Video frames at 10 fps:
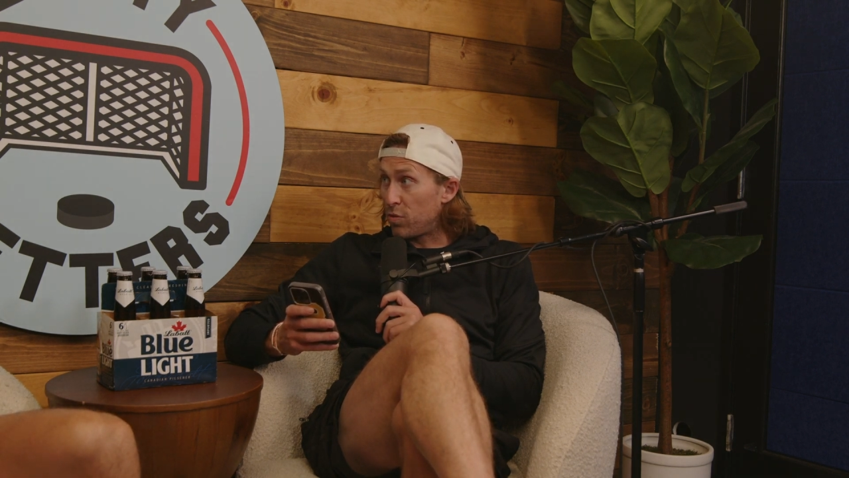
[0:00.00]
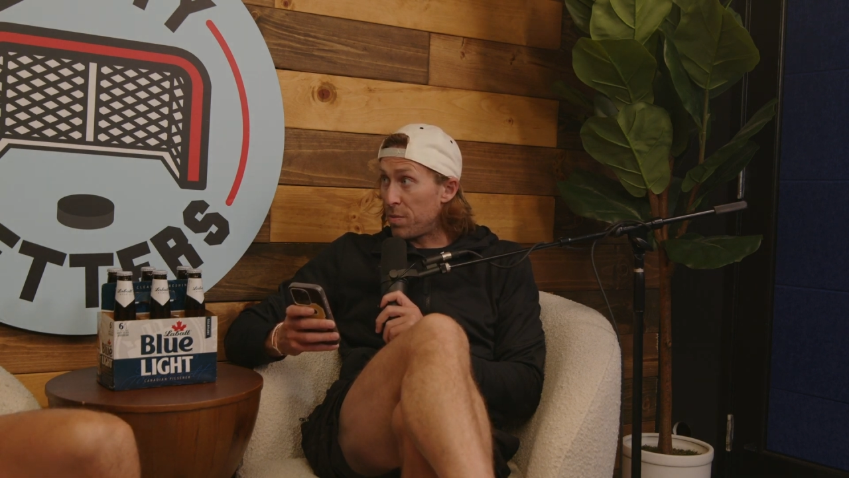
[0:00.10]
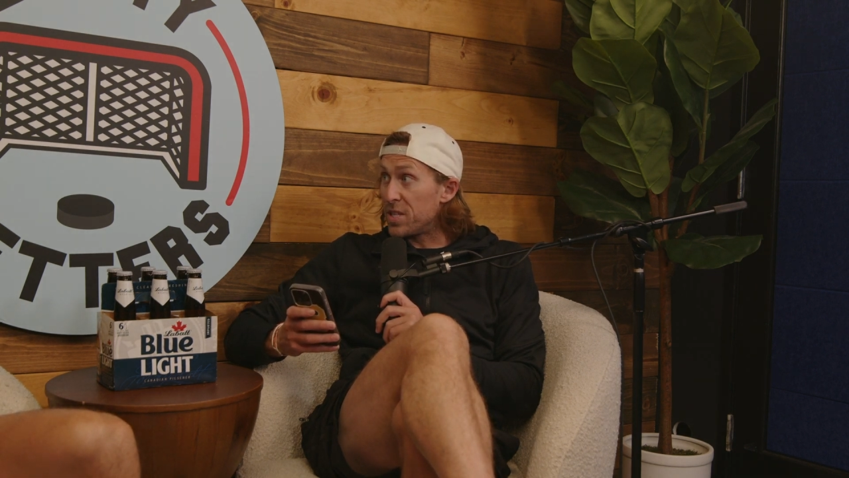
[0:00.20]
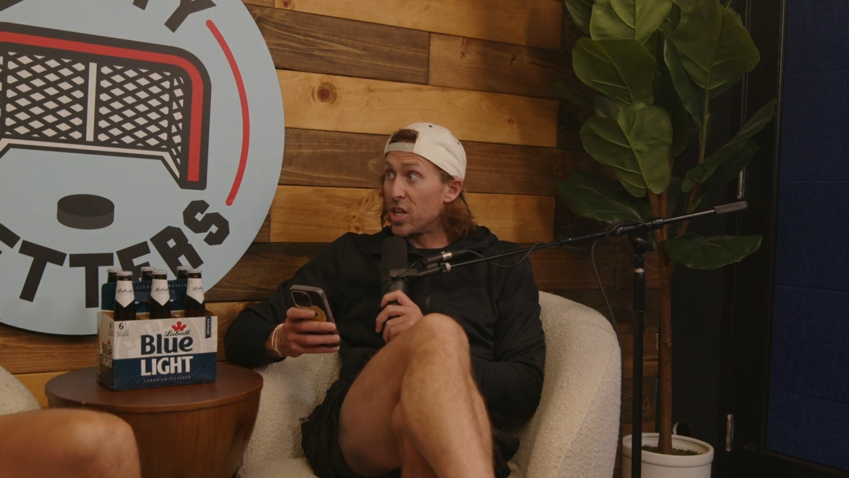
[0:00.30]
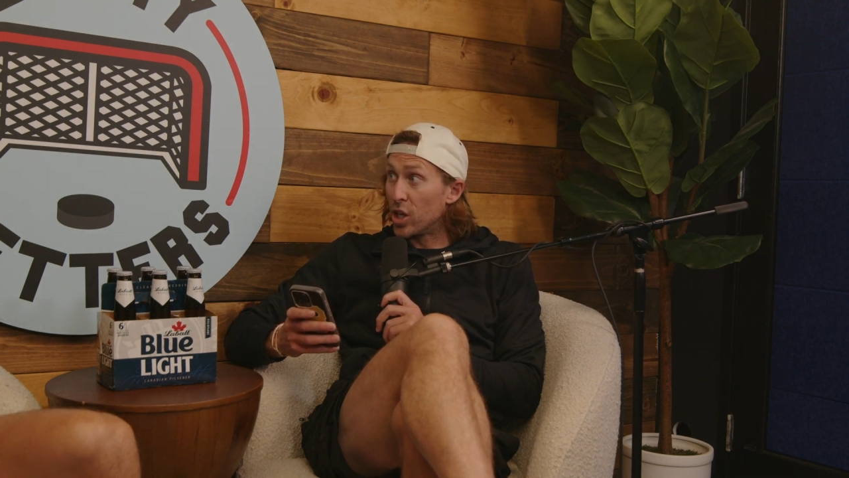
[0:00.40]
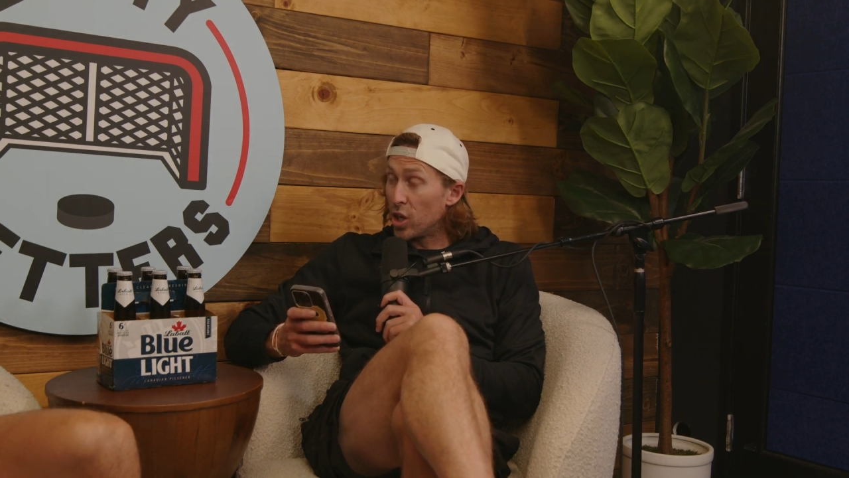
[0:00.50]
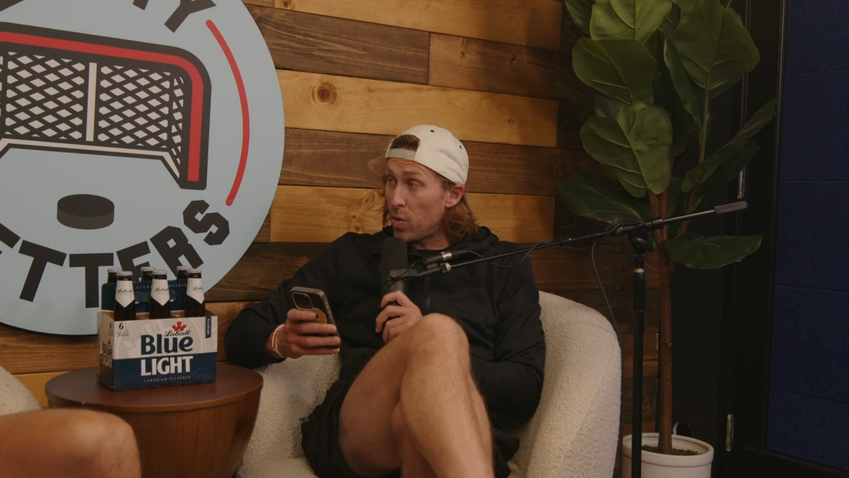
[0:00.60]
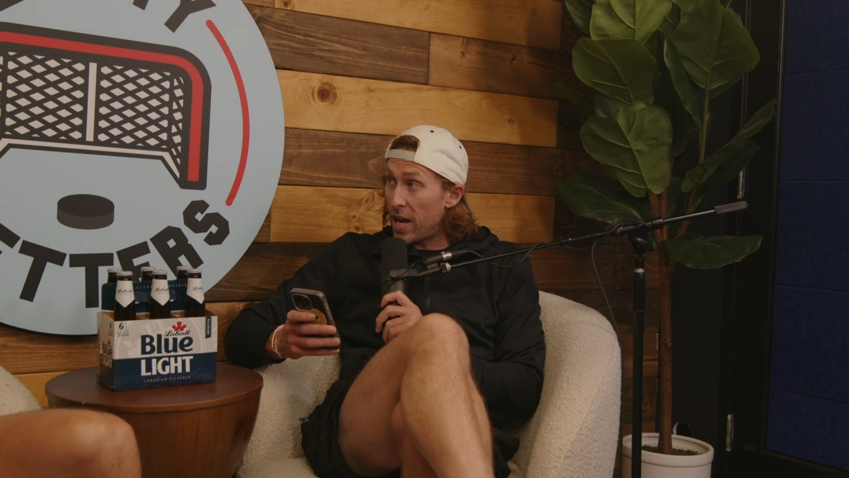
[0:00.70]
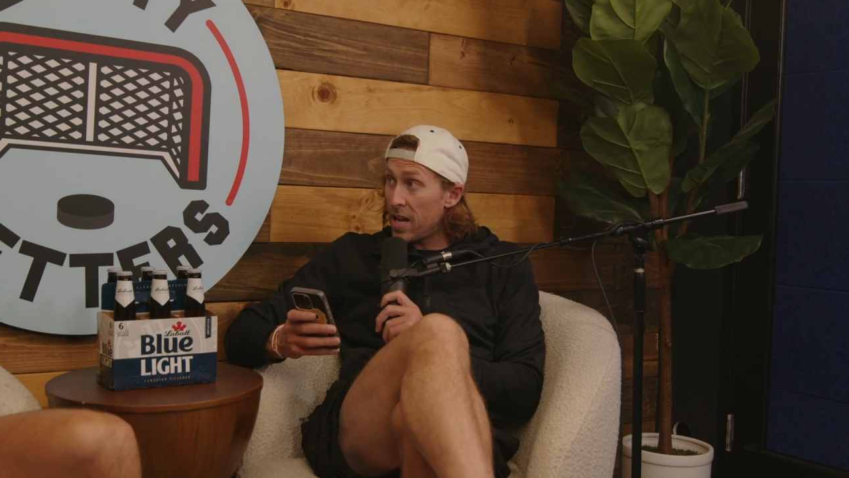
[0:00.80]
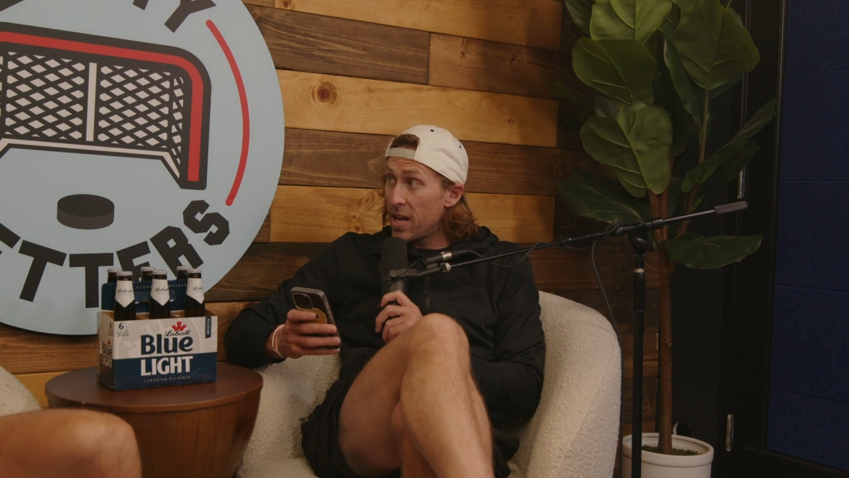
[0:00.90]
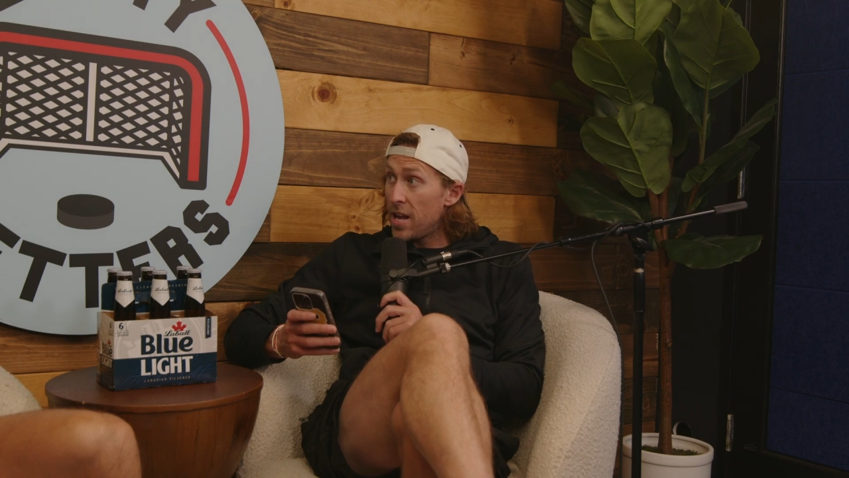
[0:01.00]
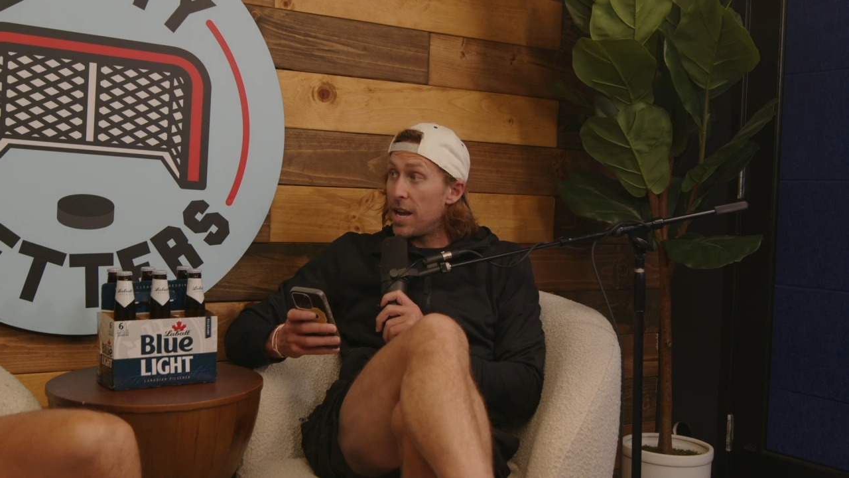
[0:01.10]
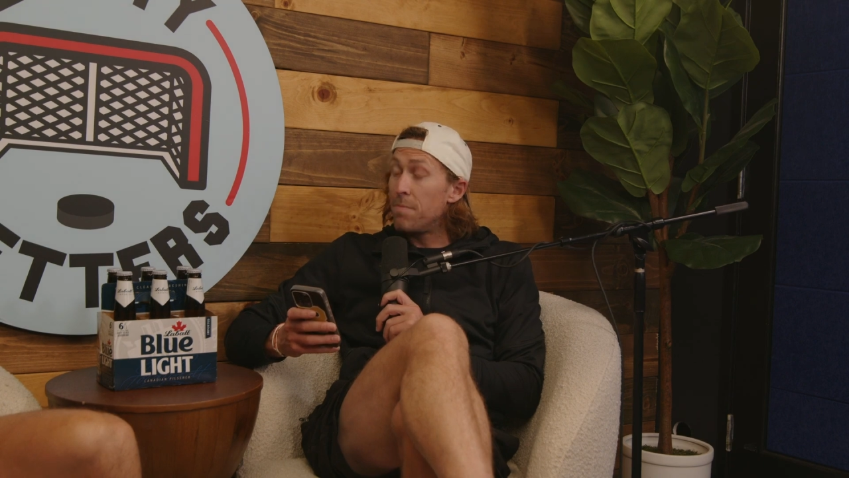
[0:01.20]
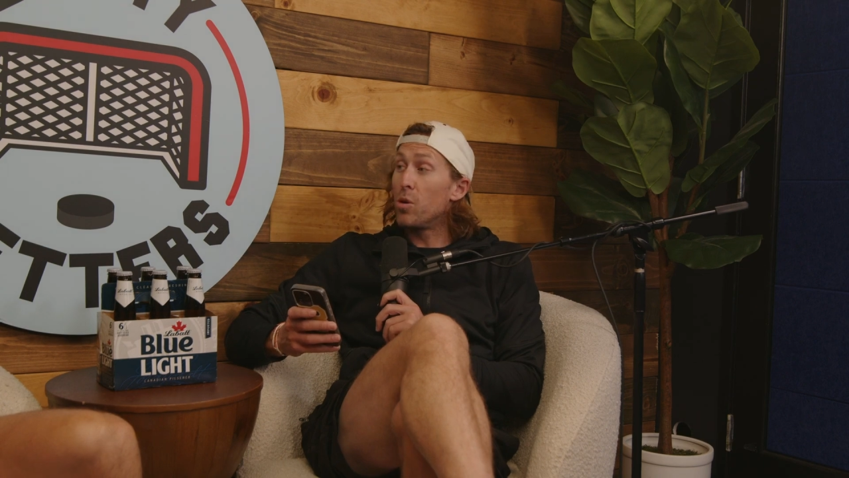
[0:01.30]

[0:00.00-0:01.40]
performance in a good way and